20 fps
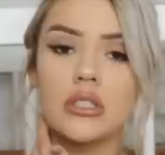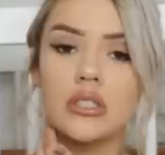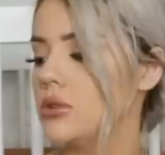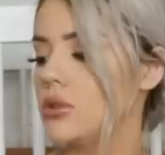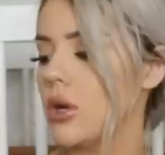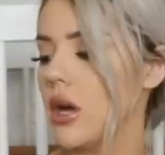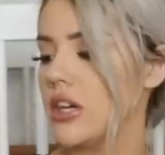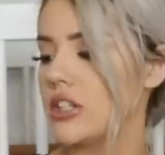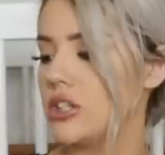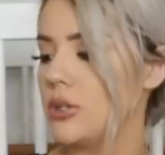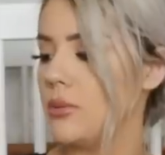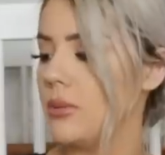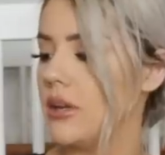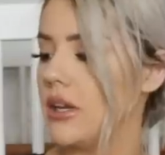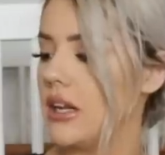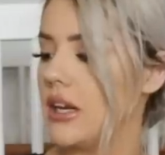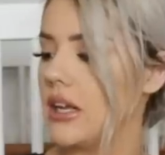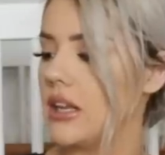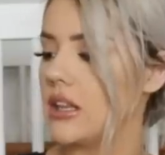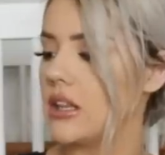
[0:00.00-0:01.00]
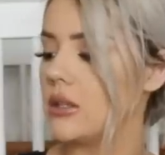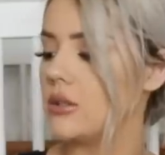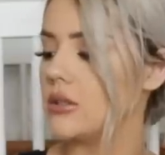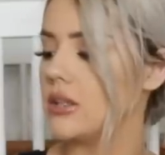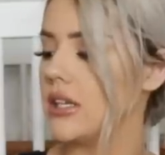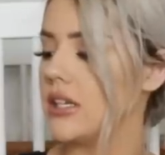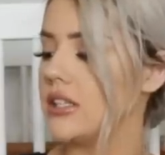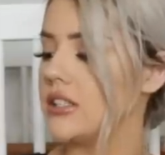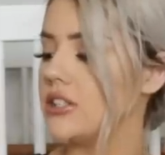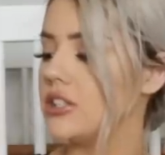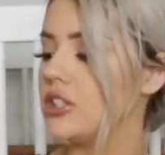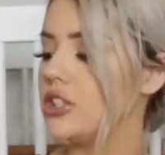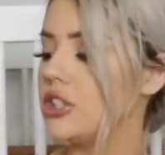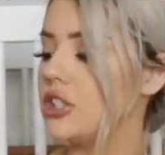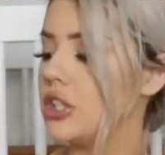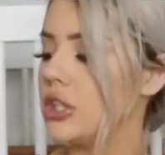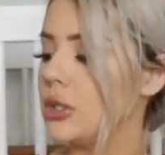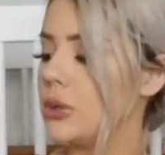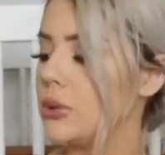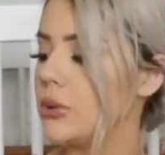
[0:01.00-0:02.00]
So I should be getting those in
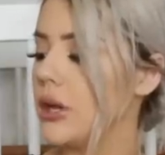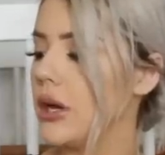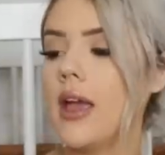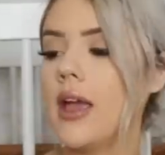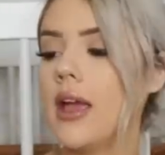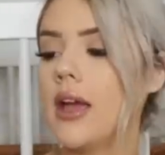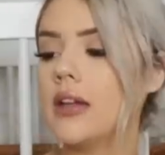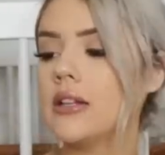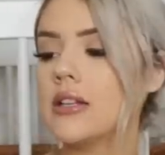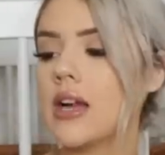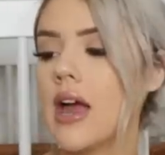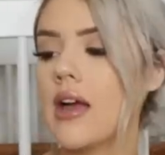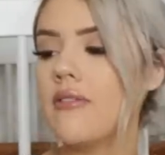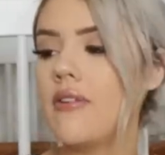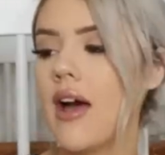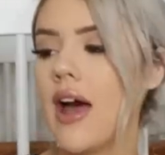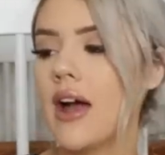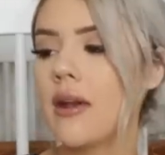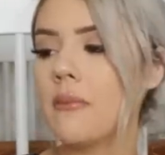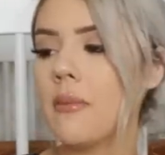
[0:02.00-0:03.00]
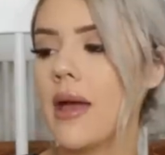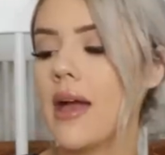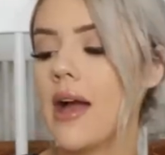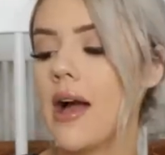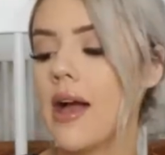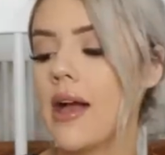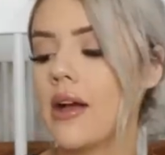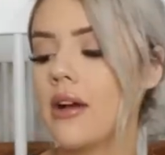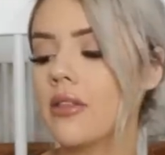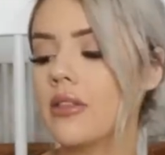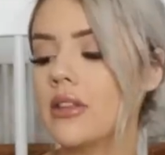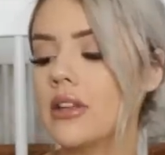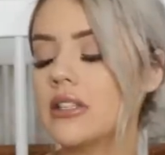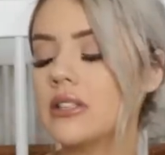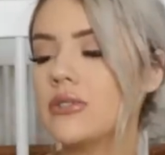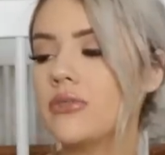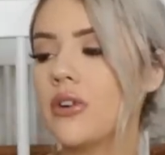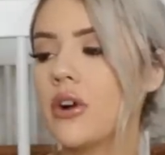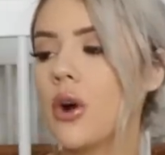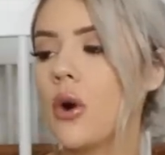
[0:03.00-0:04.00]
soon and I've had my eye on
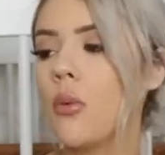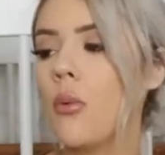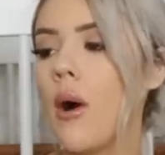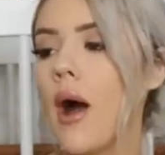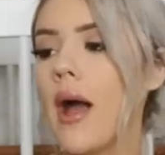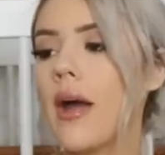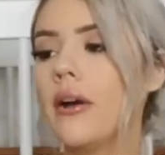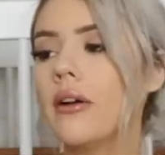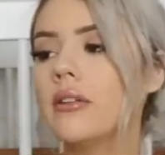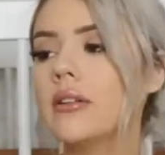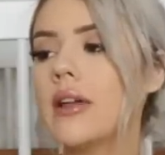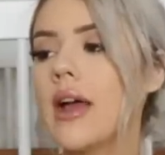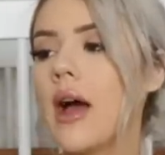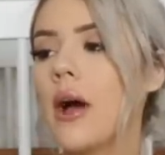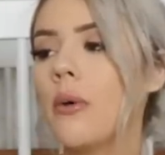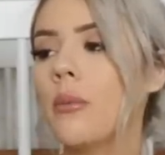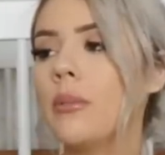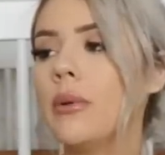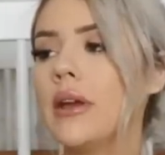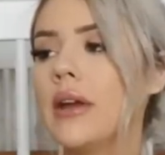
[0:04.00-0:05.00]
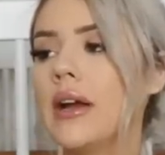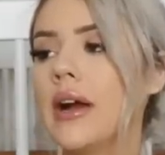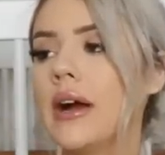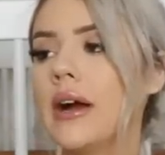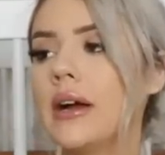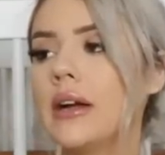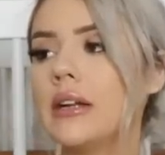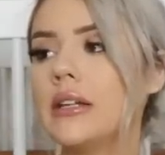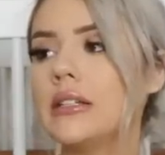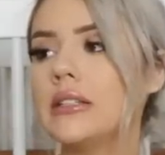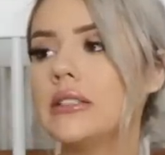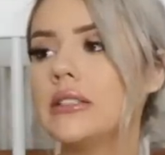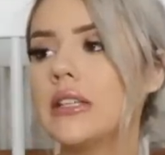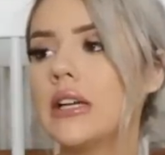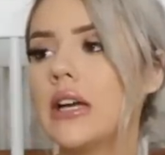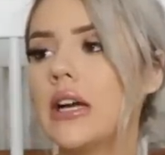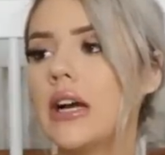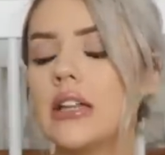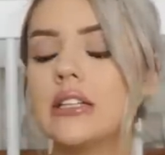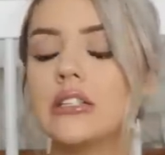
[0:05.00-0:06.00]
these for a while now because
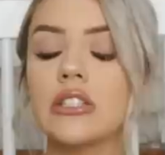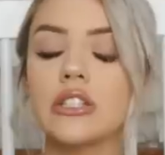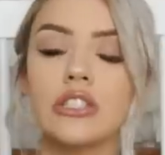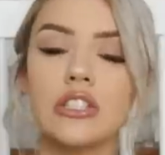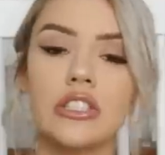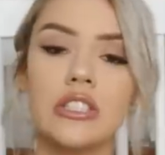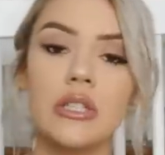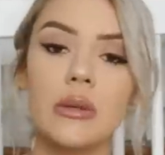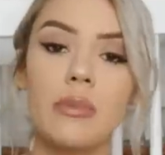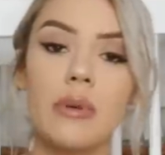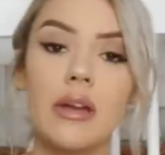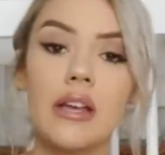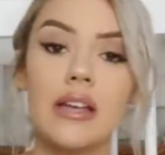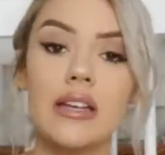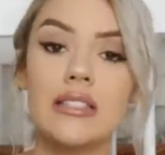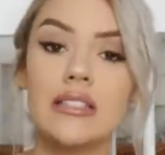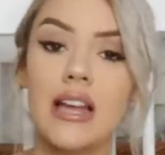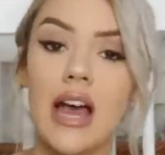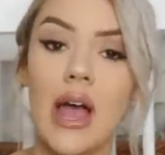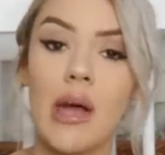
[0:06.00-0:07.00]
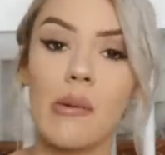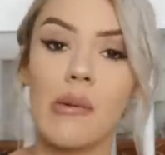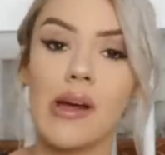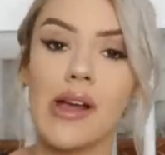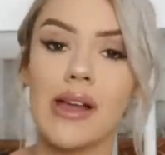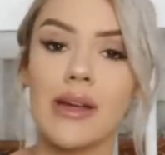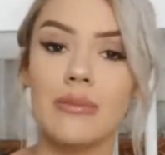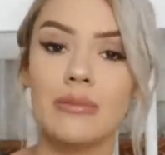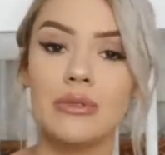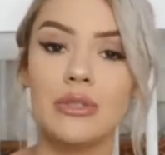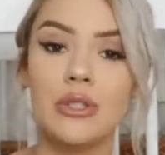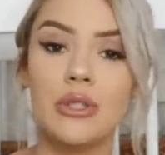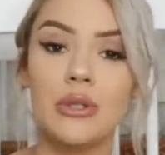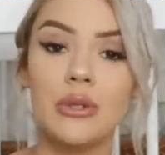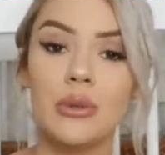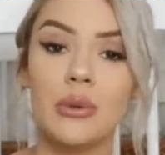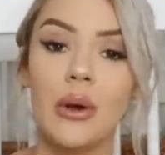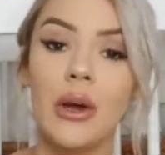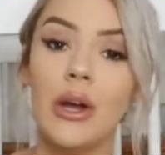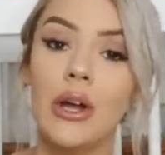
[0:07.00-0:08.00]
these are just the Binkies that I want him
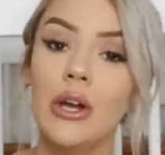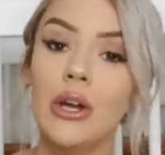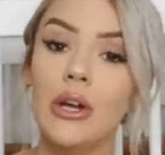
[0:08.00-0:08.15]
to